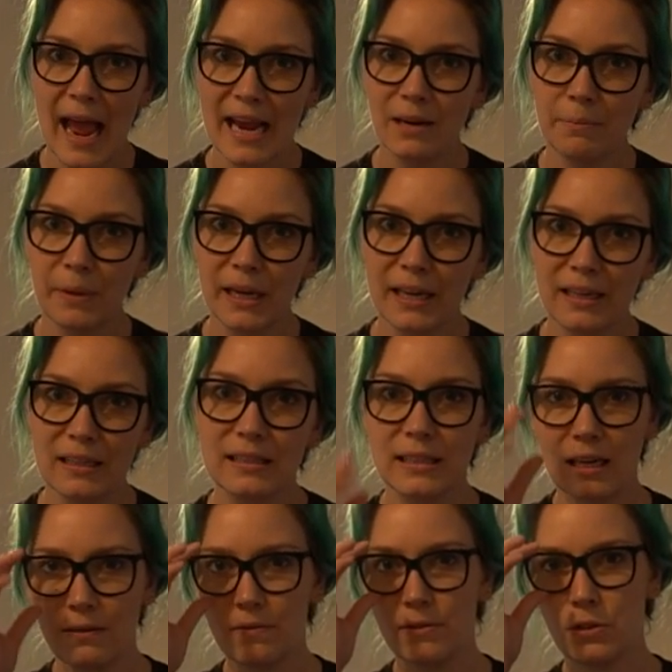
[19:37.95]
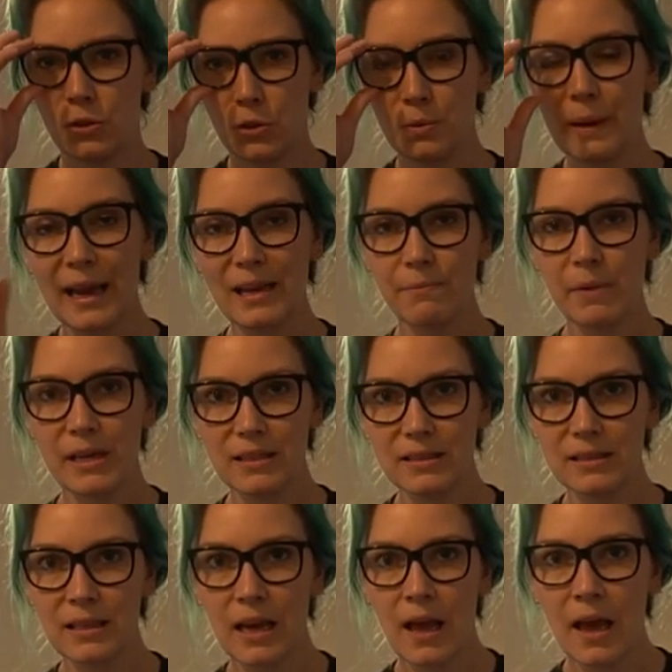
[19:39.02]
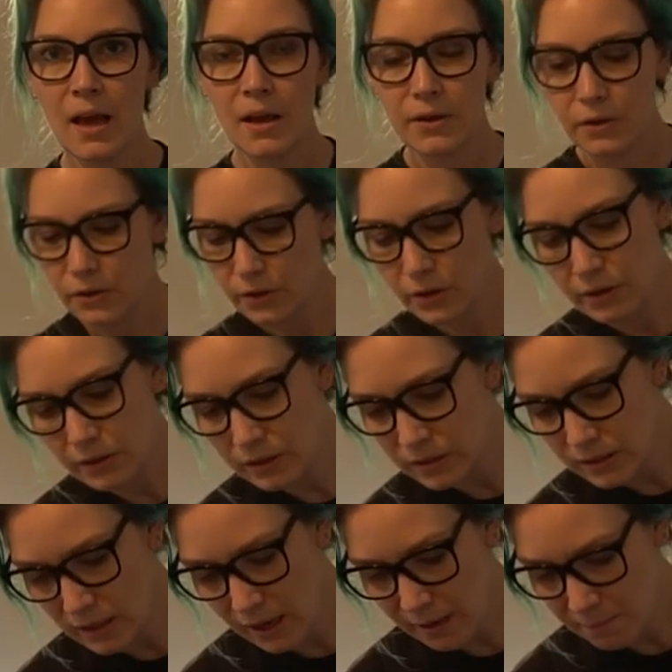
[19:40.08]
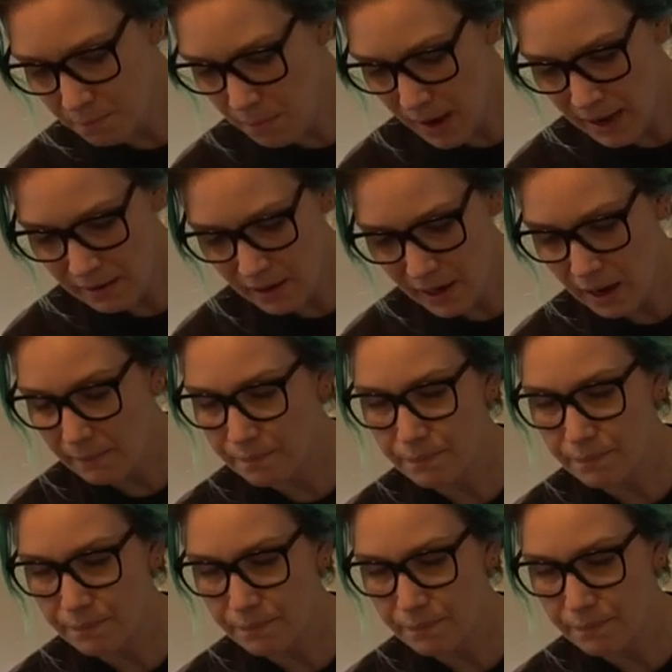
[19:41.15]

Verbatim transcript: 8 pin instead of two 8 pins because my,